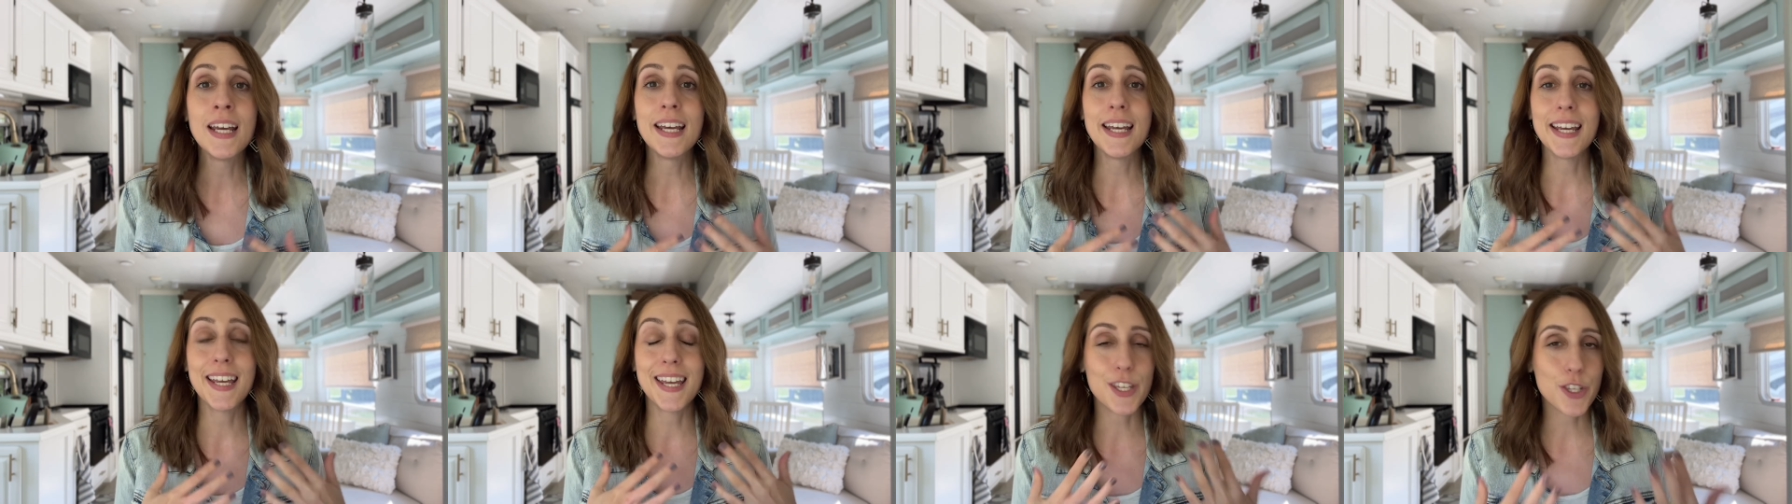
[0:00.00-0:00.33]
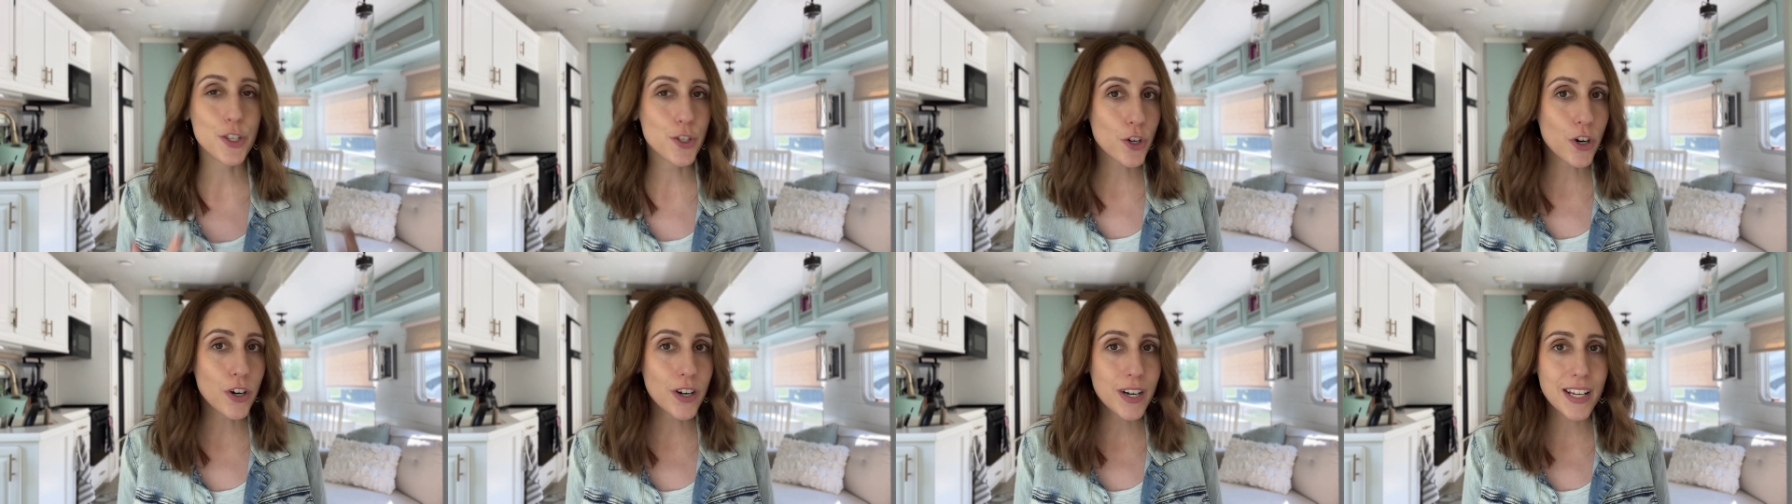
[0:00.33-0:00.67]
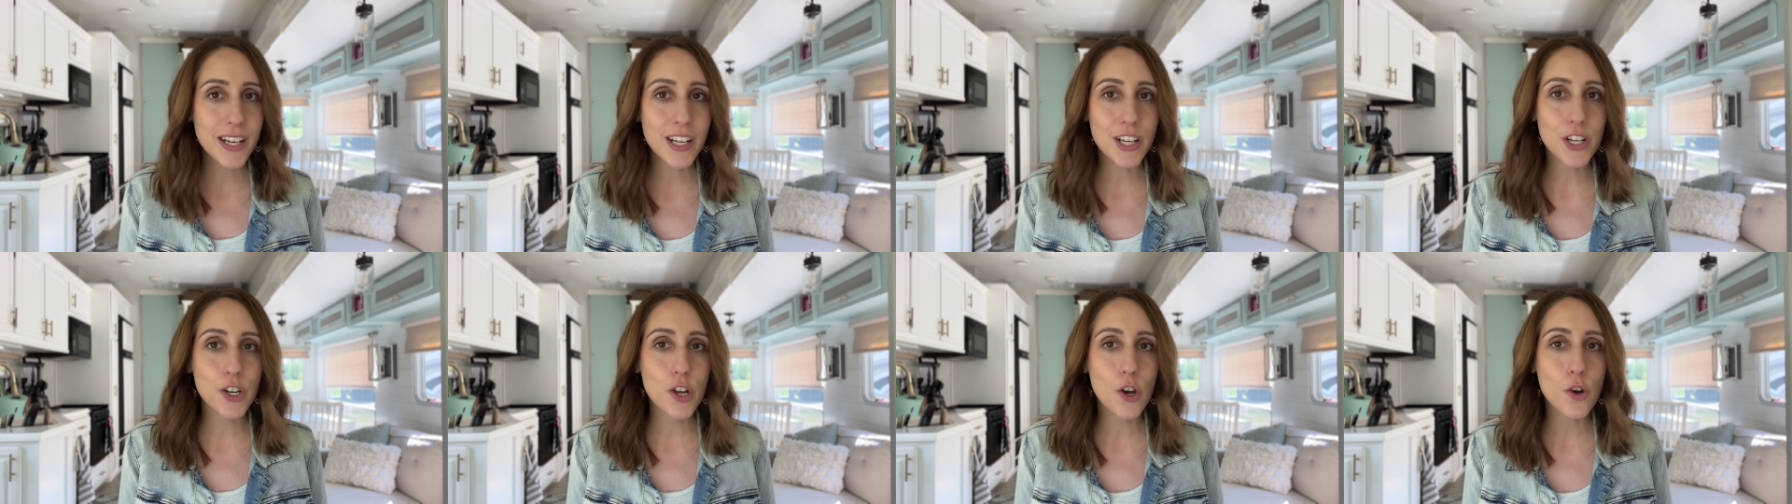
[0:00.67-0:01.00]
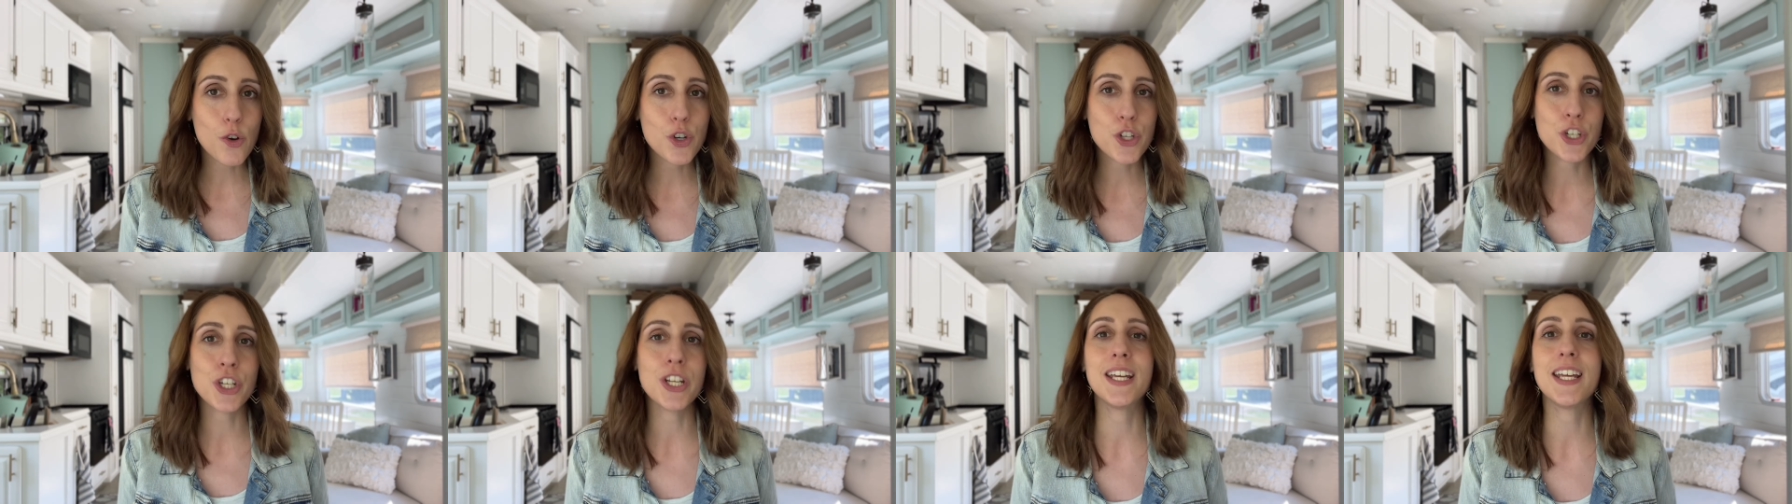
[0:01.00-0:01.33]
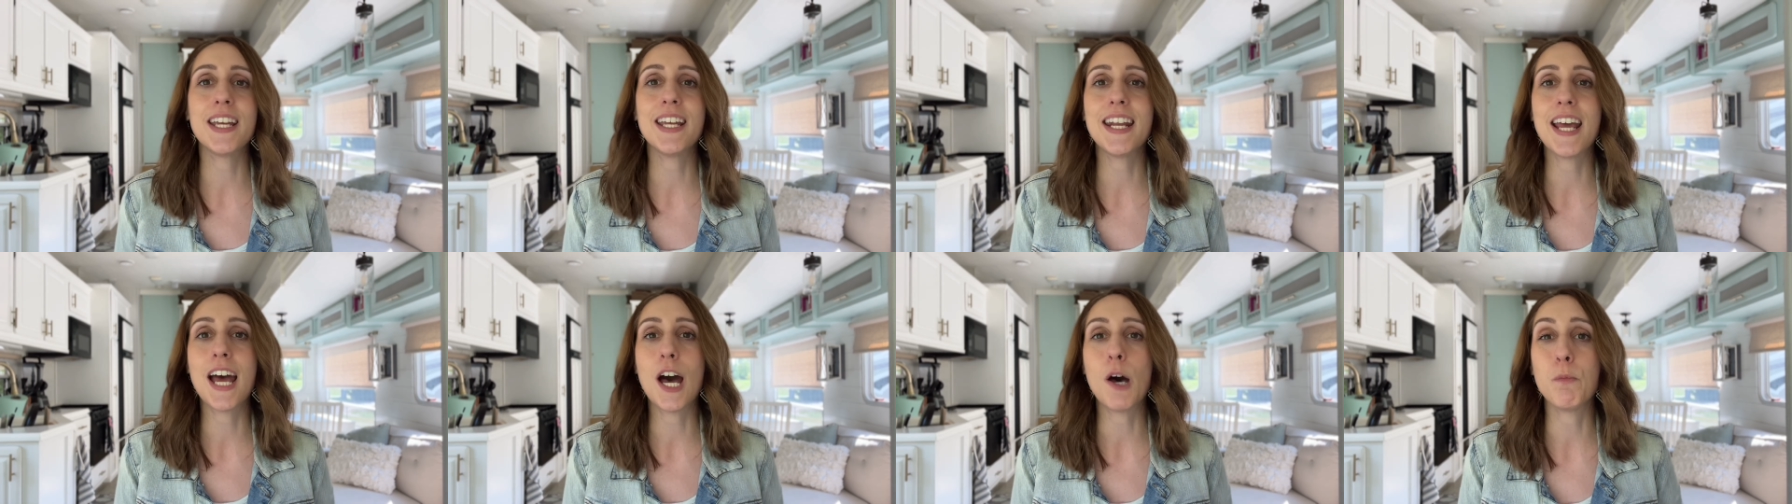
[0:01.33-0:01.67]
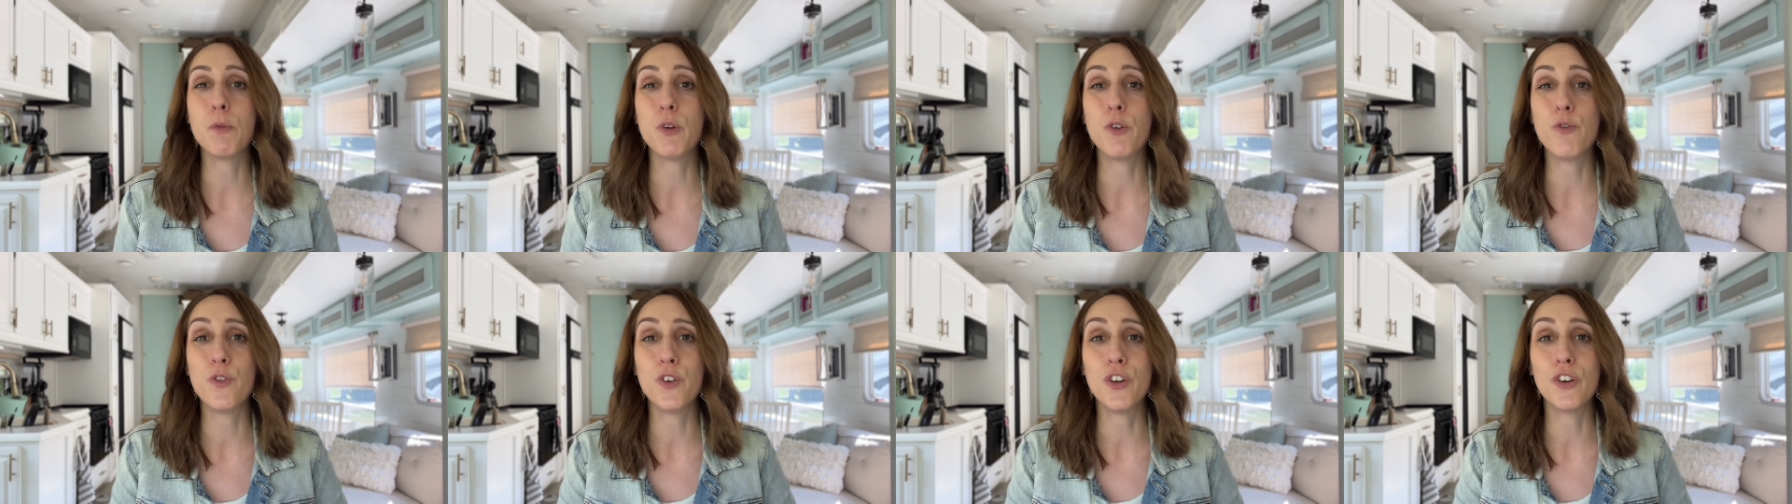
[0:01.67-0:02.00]
get started in Notion, help
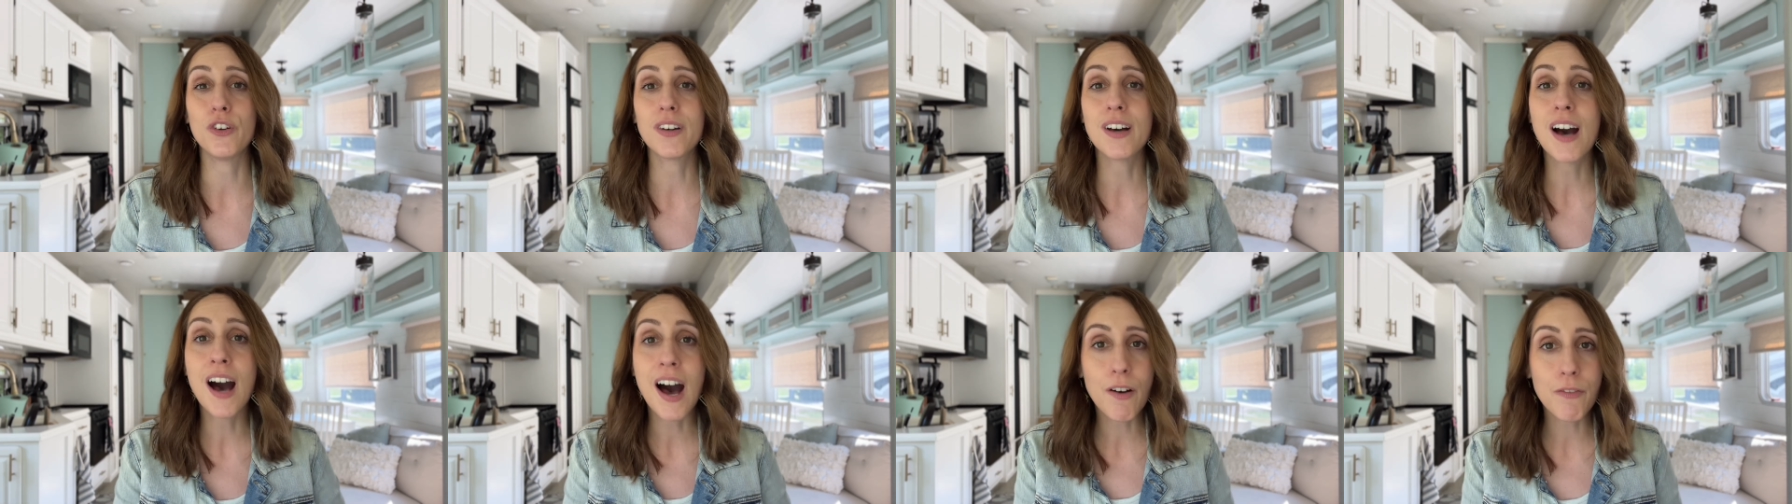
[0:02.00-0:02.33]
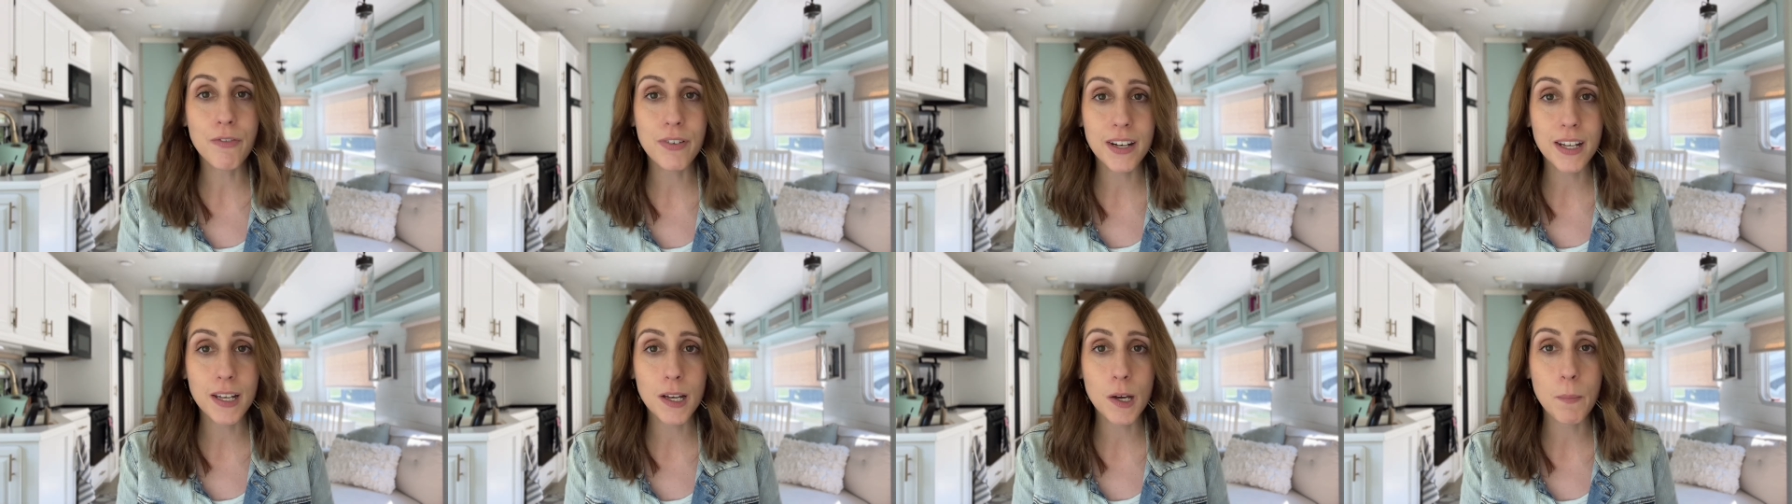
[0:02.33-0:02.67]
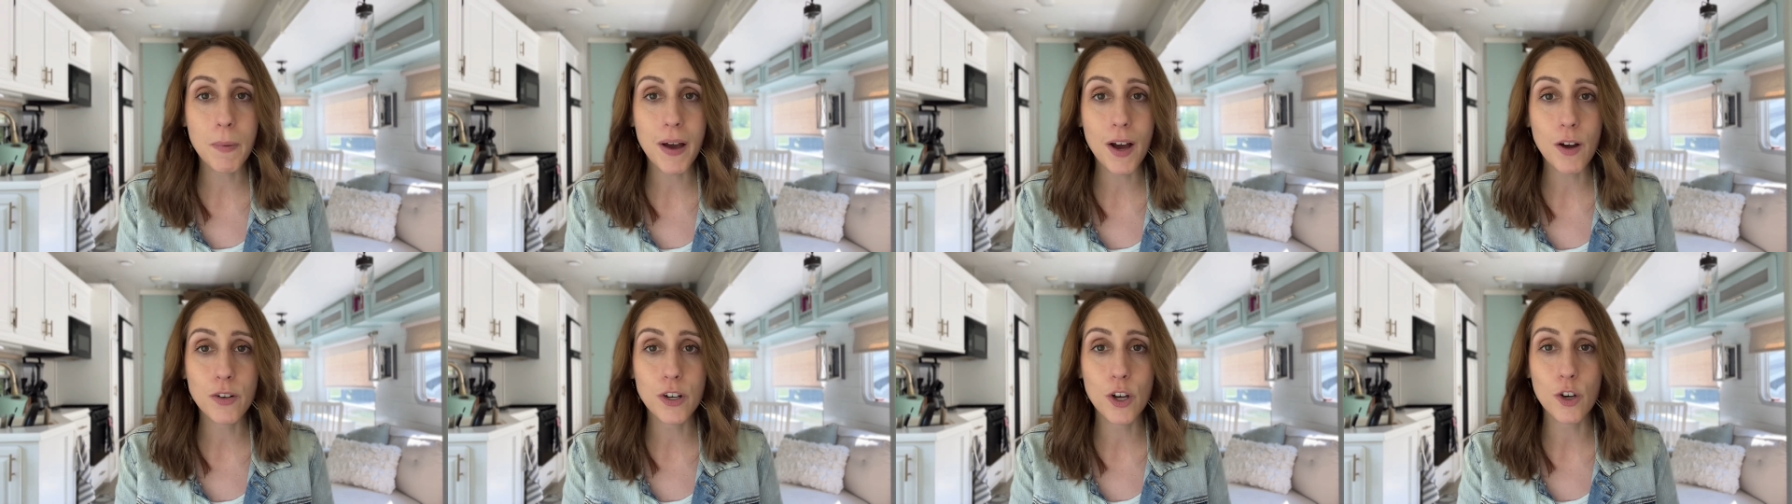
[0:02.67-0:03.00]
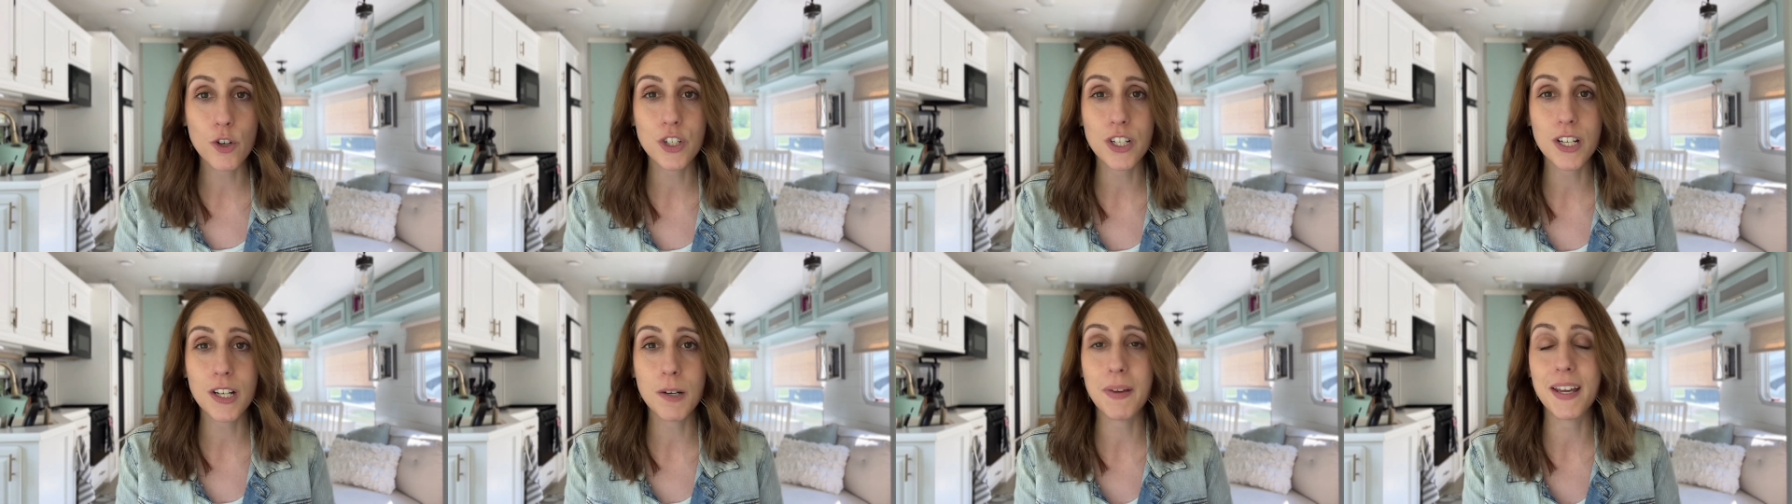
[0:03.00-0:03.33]
you feel confident about Notion,